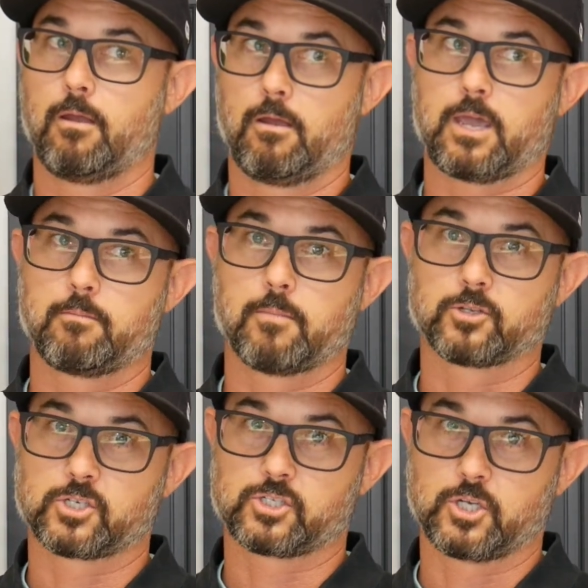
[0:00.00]
Okay,
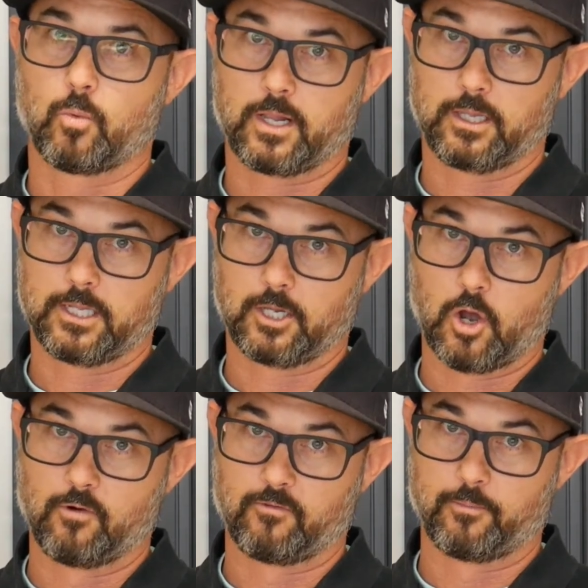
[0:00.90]
Moses, you went a little
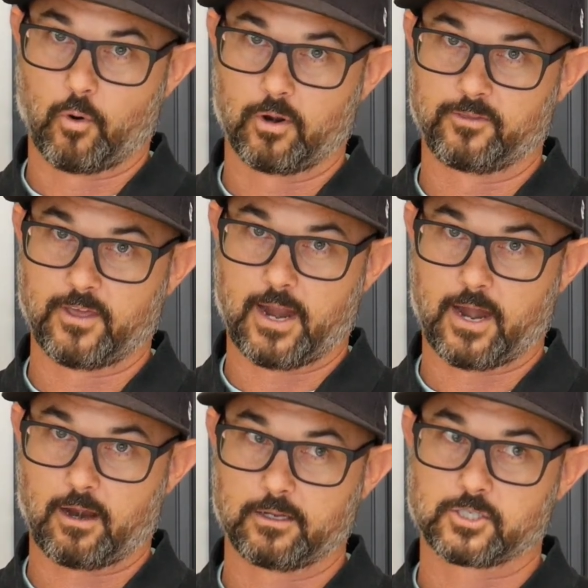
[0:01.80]
overboard
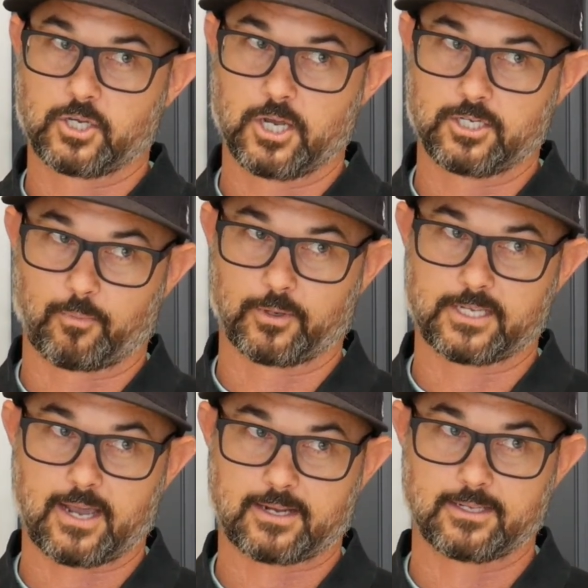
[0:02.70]
there. It's good you're
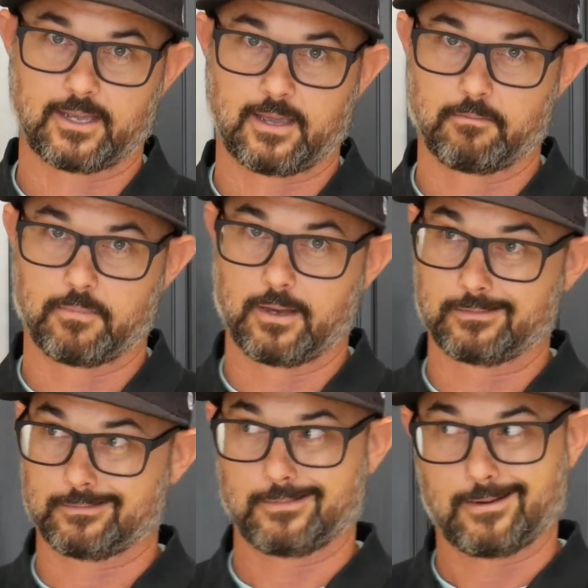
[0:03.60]
protecting him,
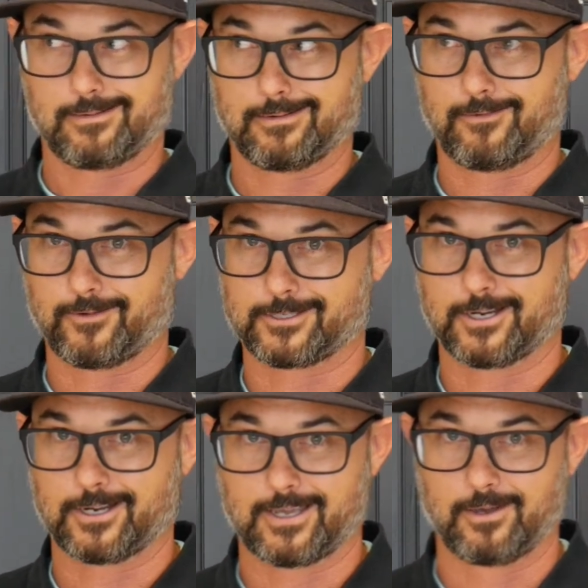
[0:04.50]
but I don't know if you should
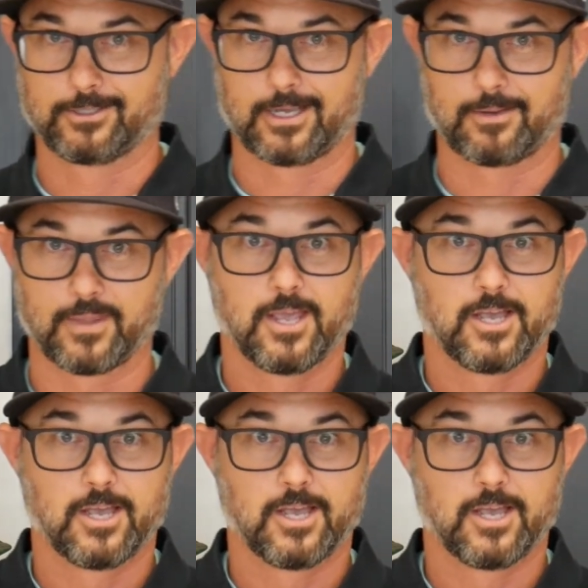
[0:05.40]
have killed him.